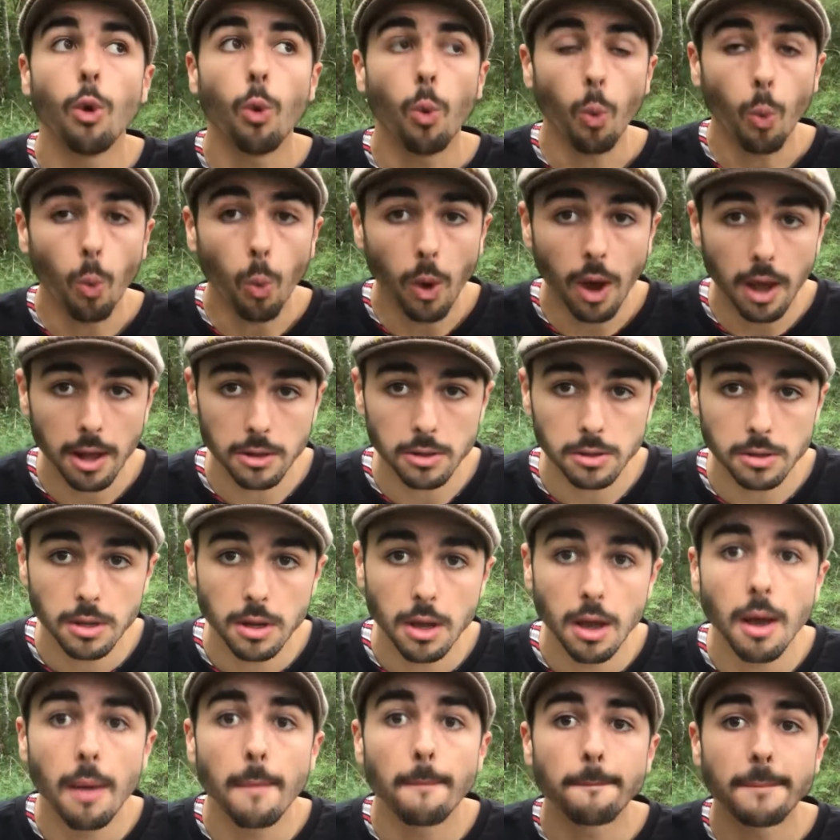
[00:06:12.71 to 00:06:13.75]
Well,
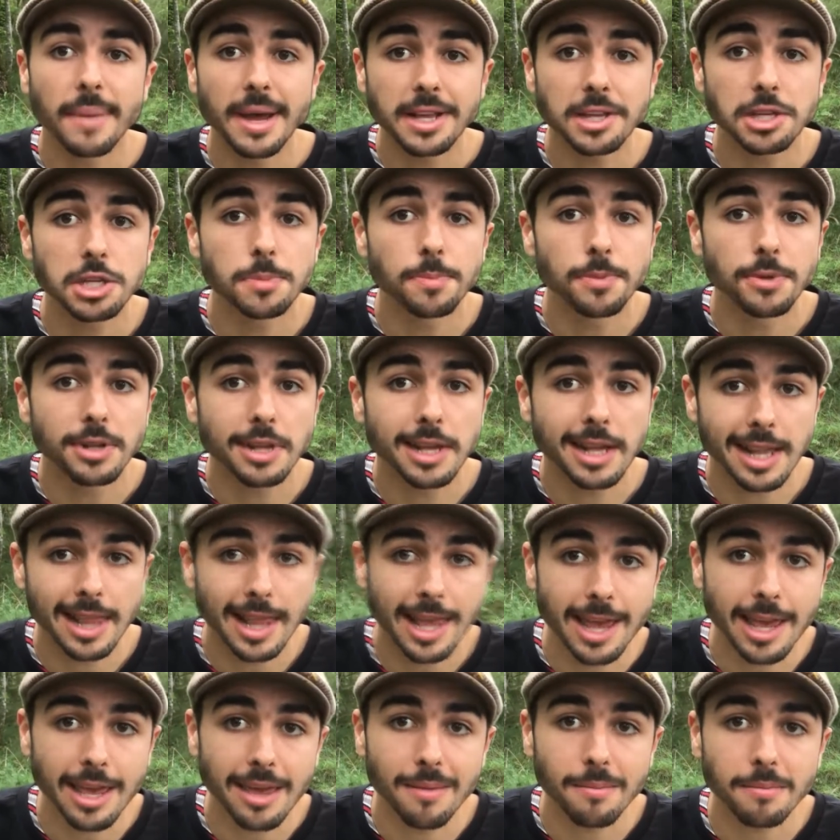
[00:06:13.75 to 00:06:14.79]
Benjamin
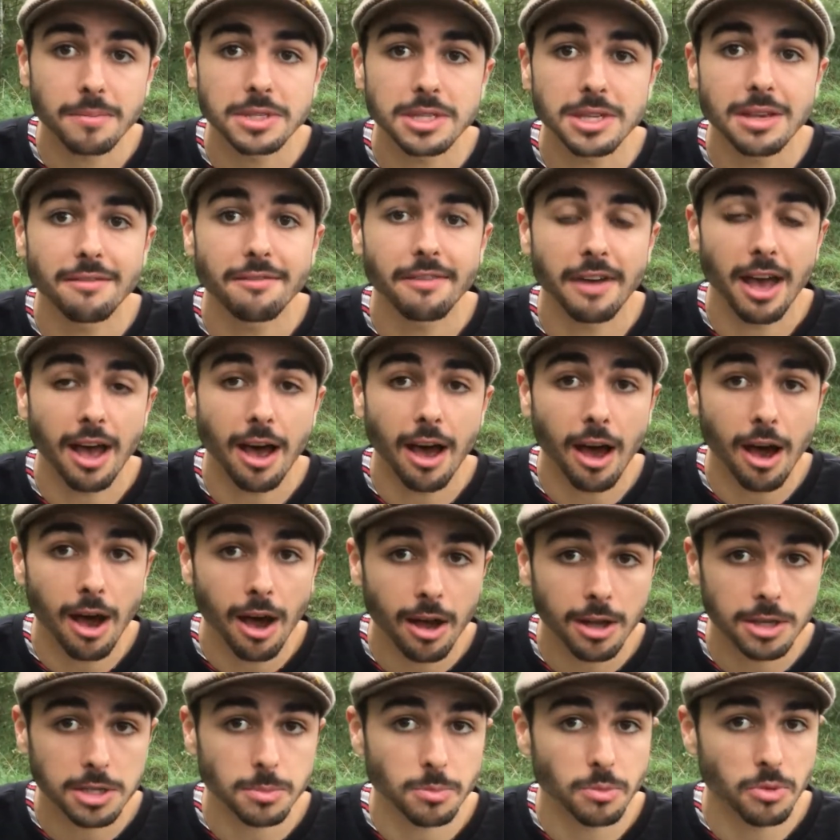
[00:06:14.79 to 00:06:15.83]
claims that
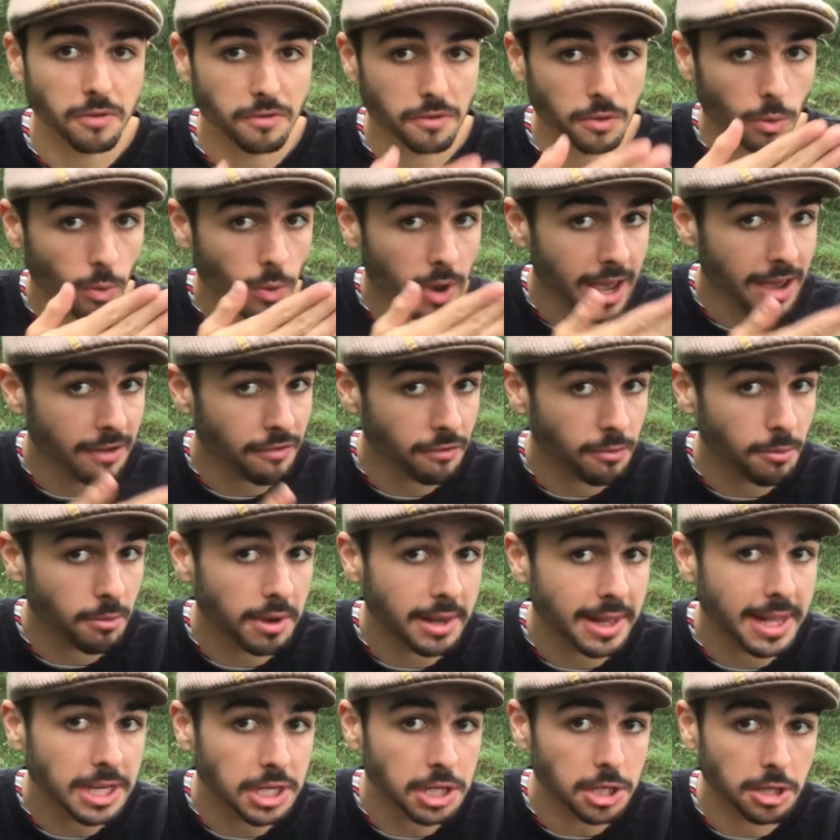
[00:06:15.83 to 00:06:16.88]
art moved away from
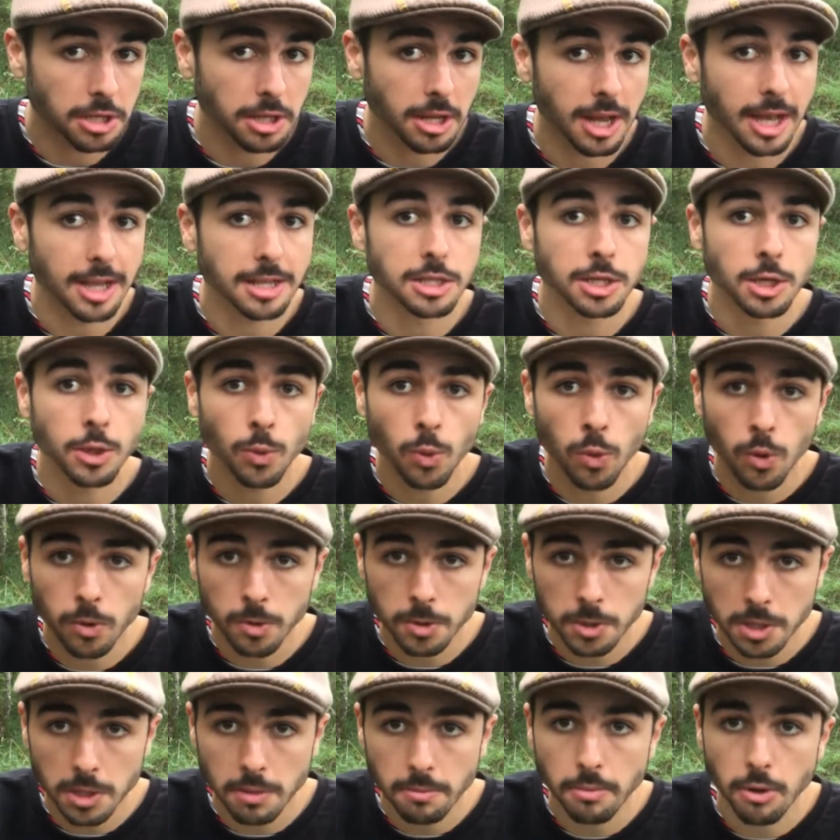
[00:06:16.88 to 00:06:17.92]
religion and
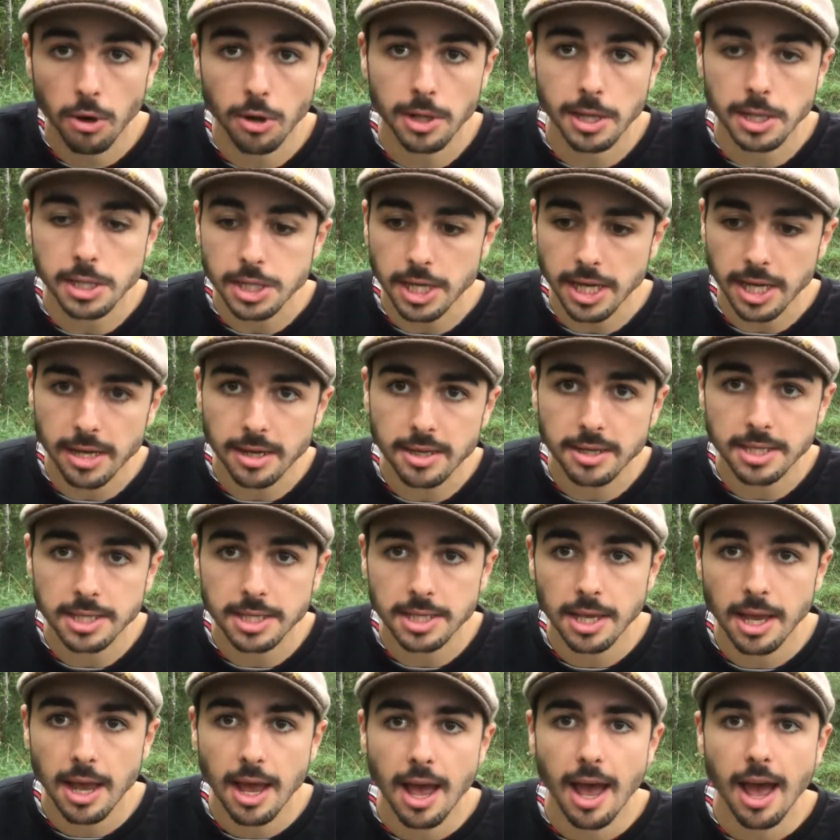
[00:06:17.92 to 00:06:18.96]
towards politics.